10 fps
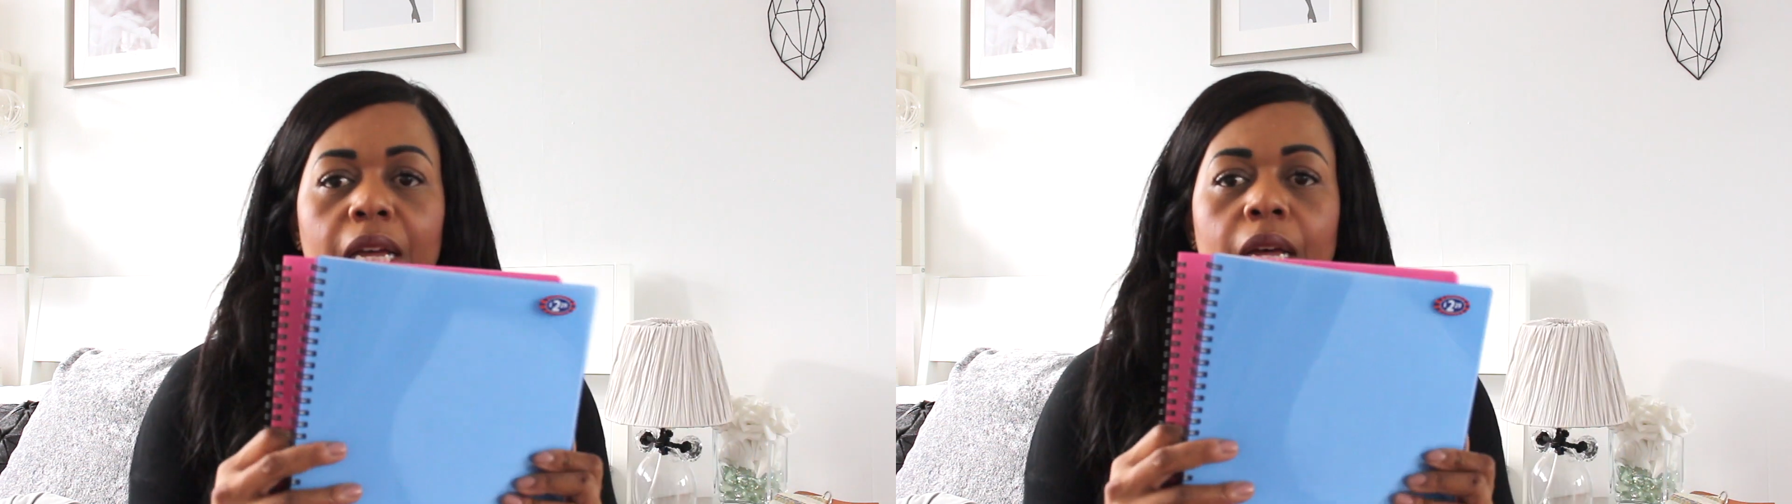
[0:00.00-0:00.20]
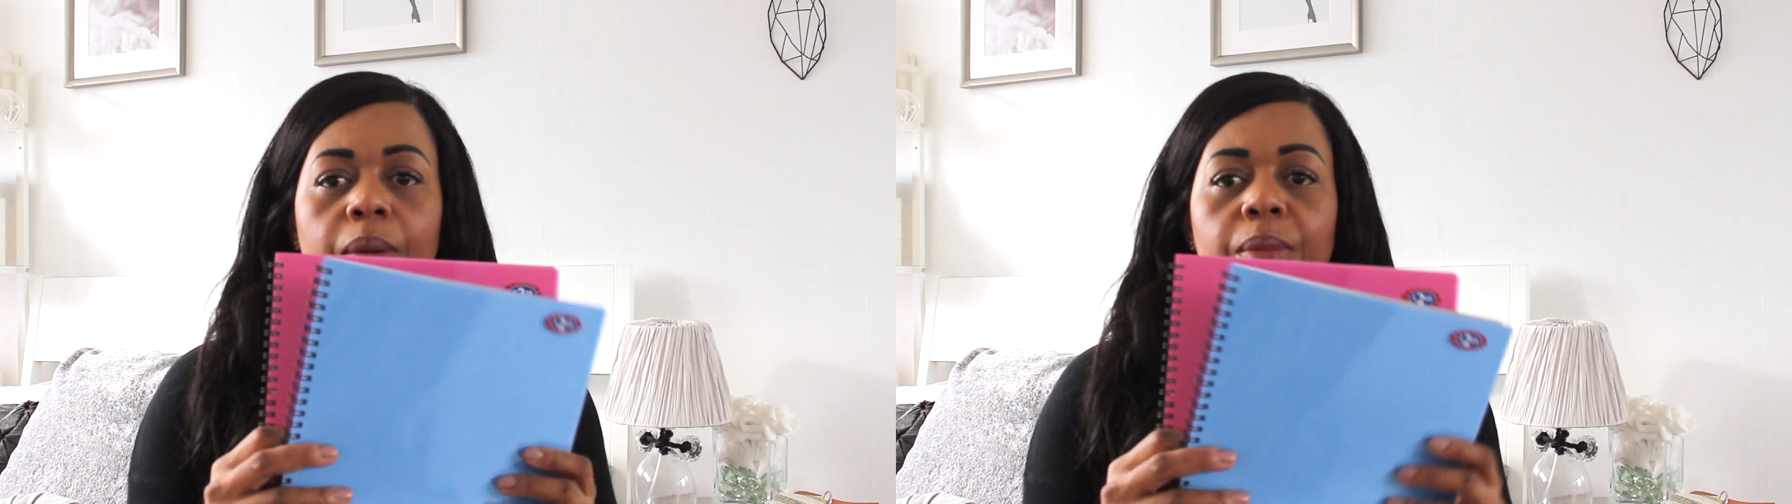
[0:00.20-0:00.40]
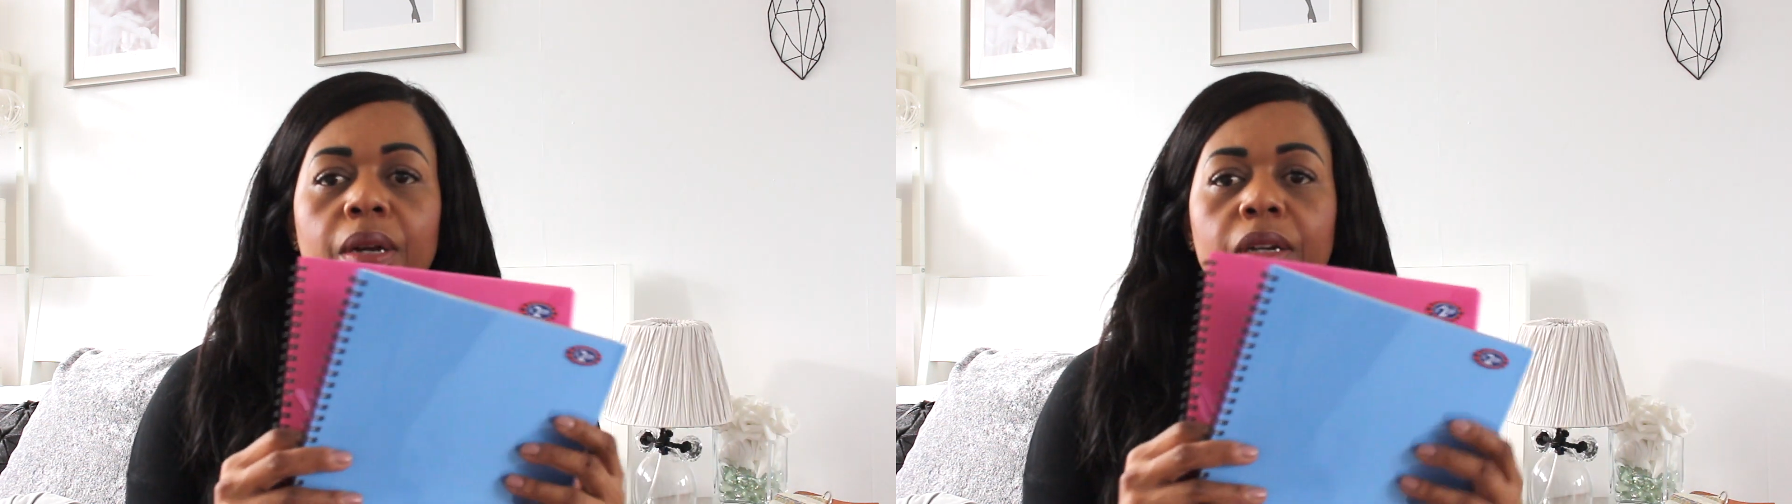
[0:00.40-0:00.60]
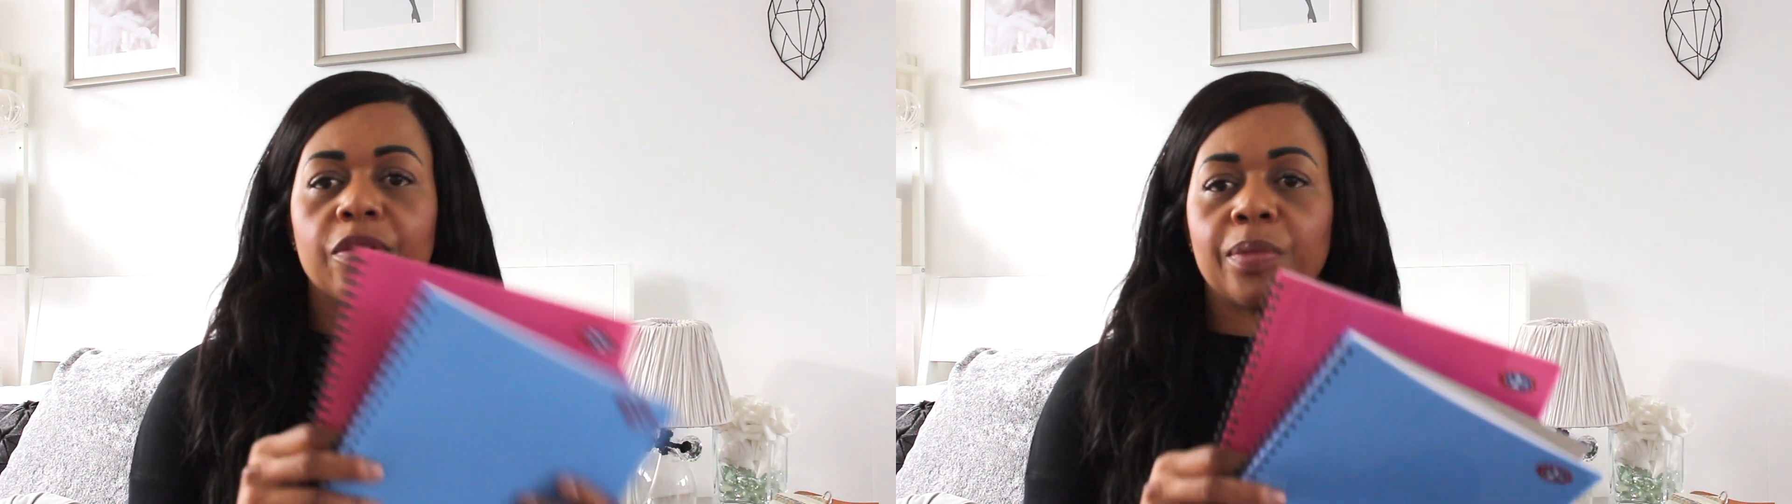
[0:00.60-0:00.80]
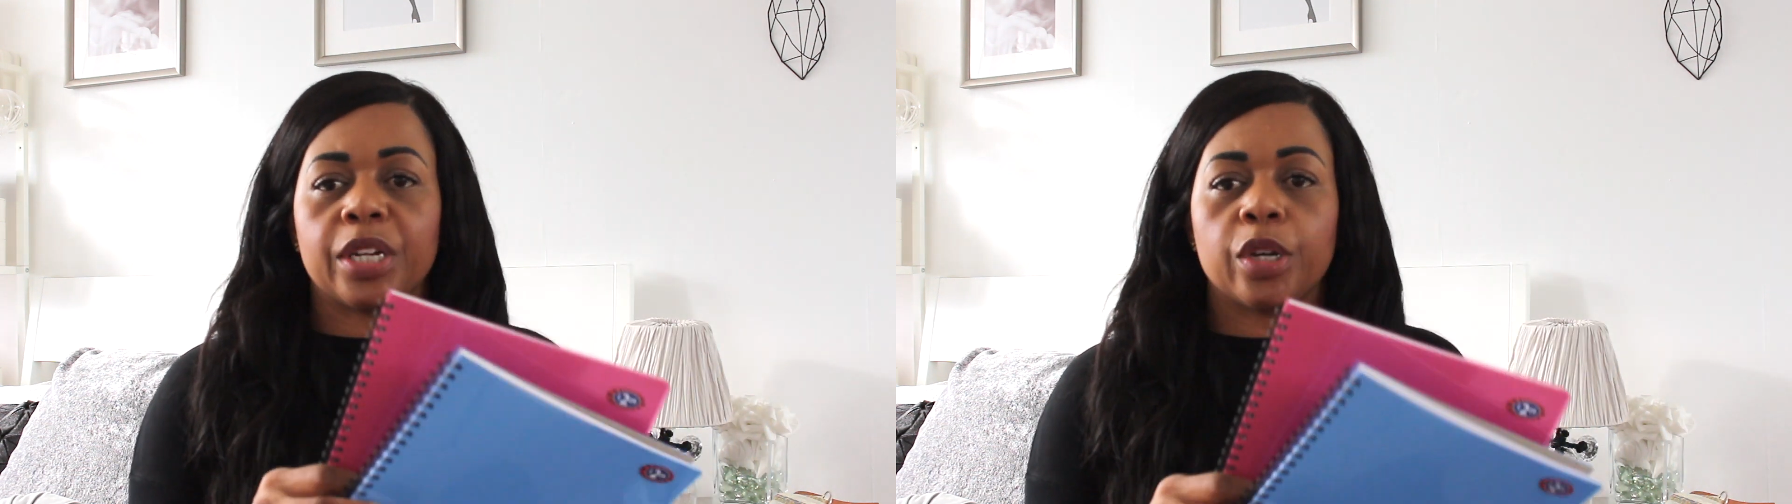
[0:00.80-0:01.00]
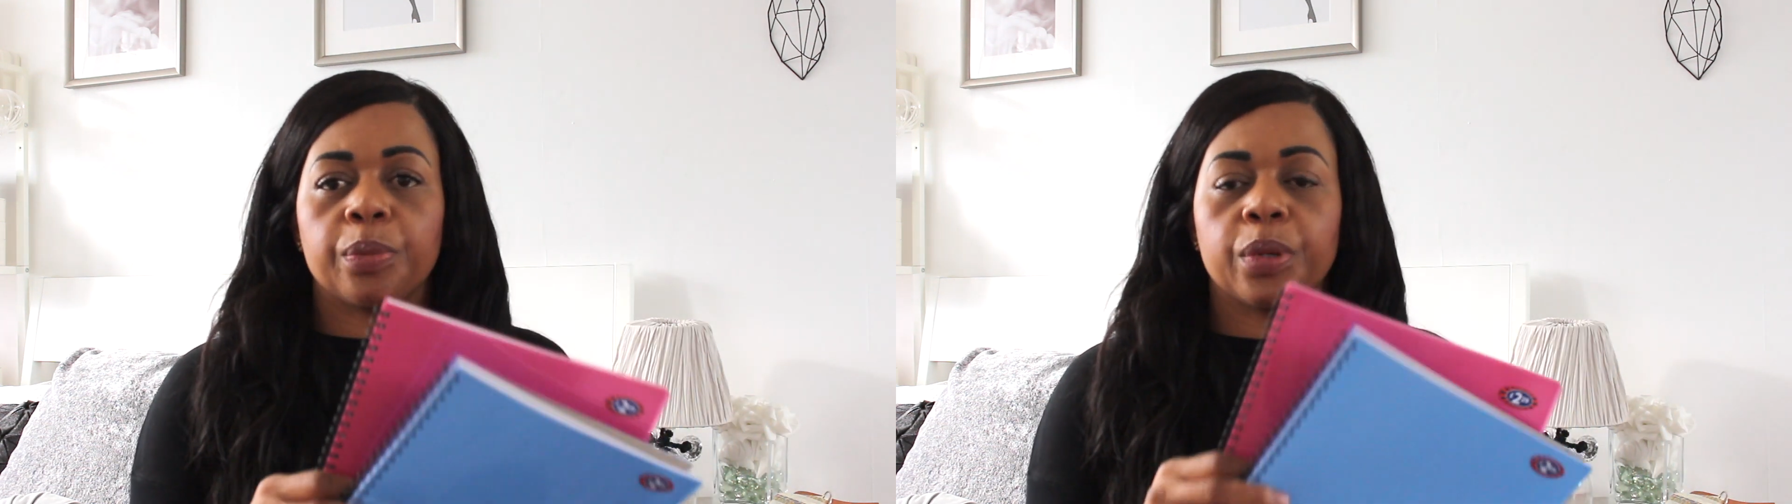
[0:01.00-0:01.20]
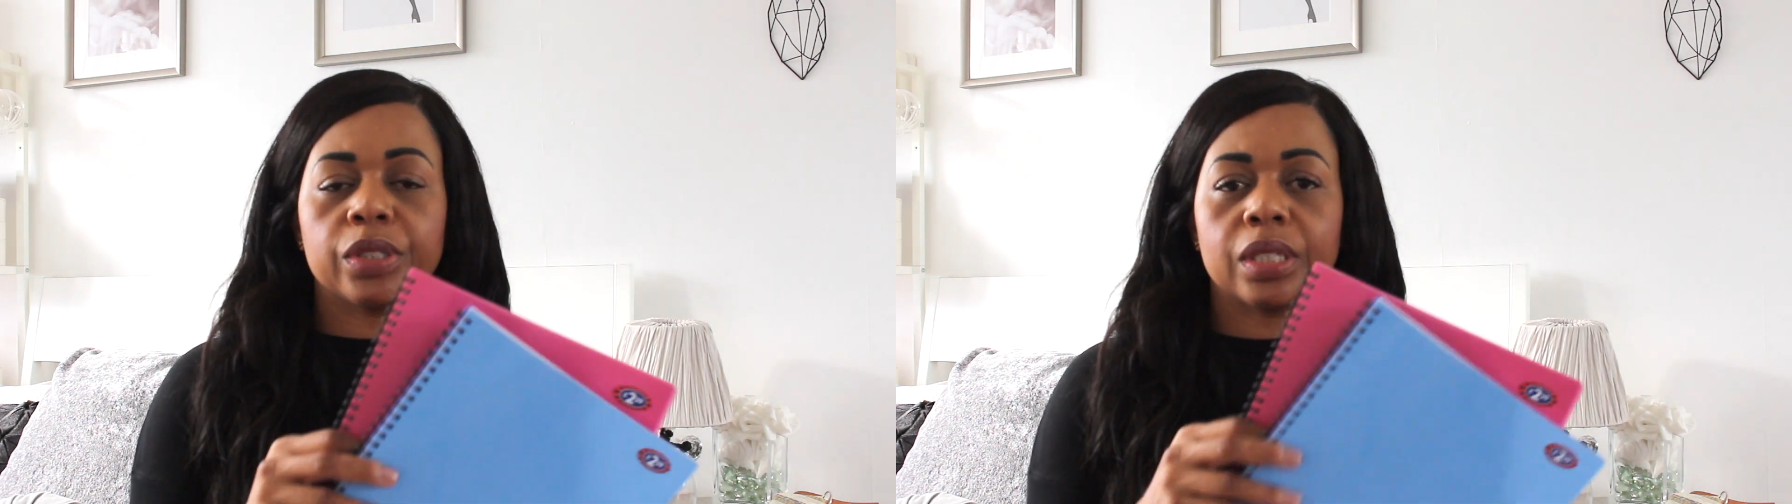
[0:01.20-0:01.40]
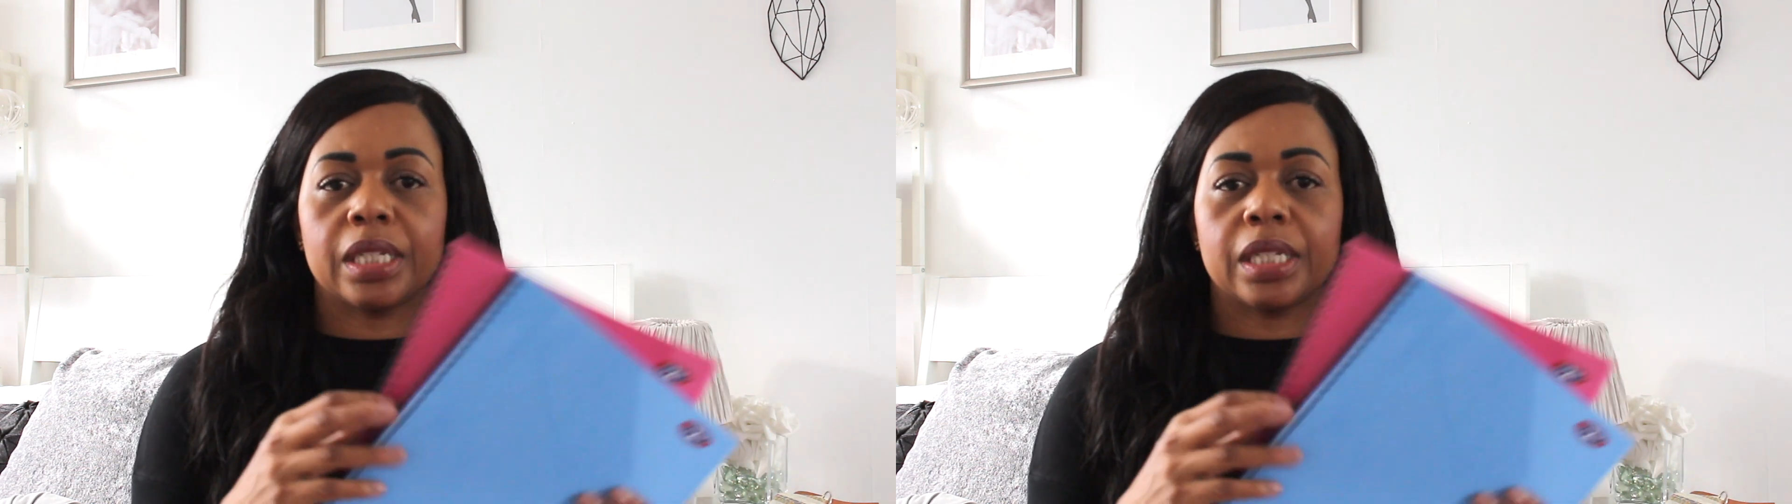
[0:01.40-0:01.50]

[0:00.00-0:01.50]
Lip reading: I love my notebooks.